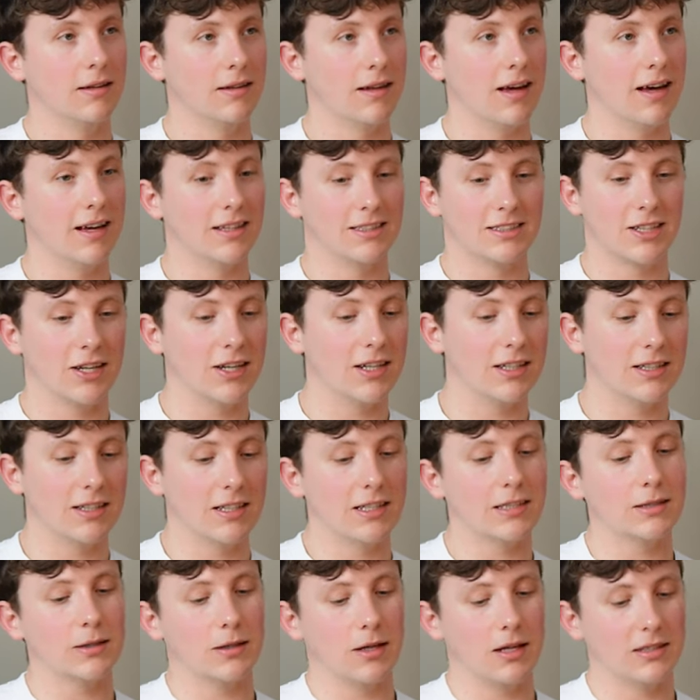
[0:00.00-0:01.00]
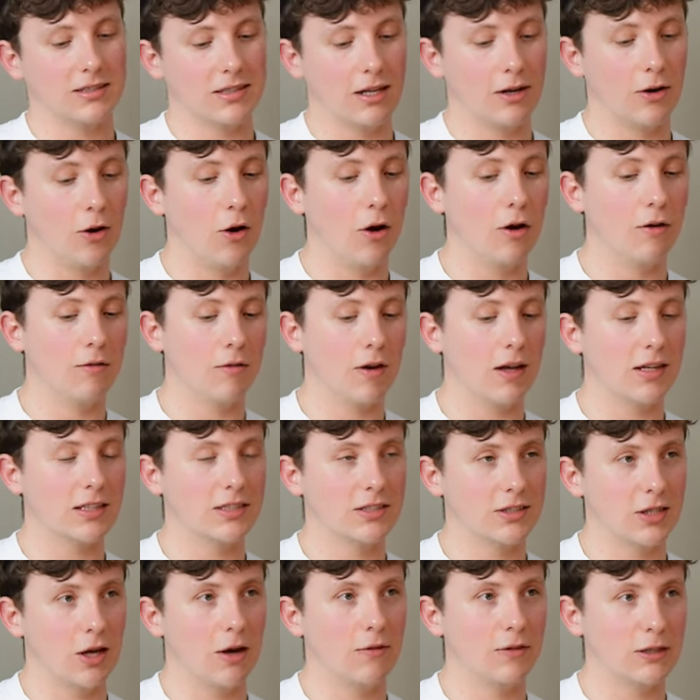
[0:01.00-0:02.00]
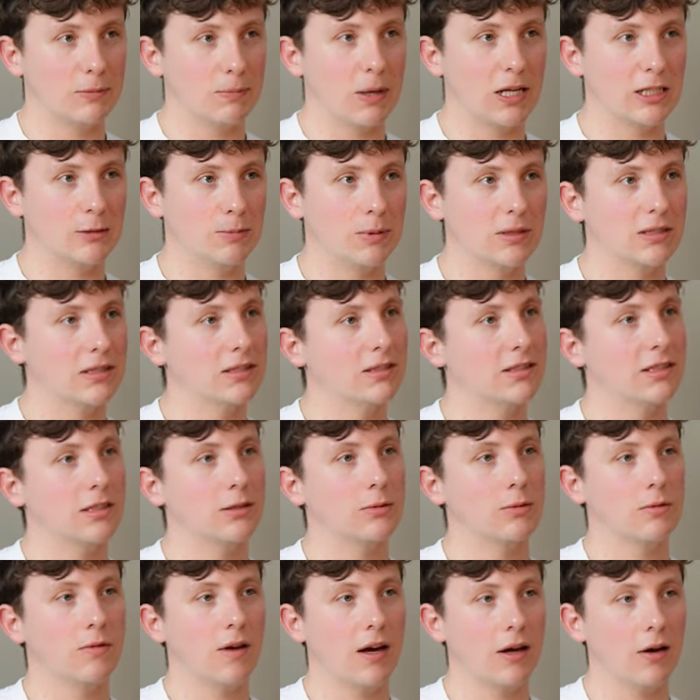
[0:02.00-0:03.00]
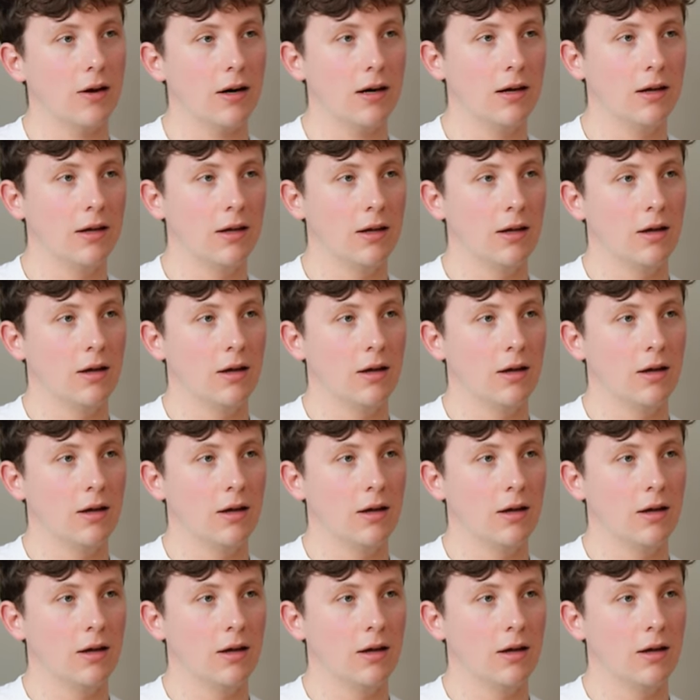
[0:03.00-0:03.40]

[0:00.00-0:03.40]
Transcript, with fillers: Yeah. So that it's a lot of like service-based businesses with AI.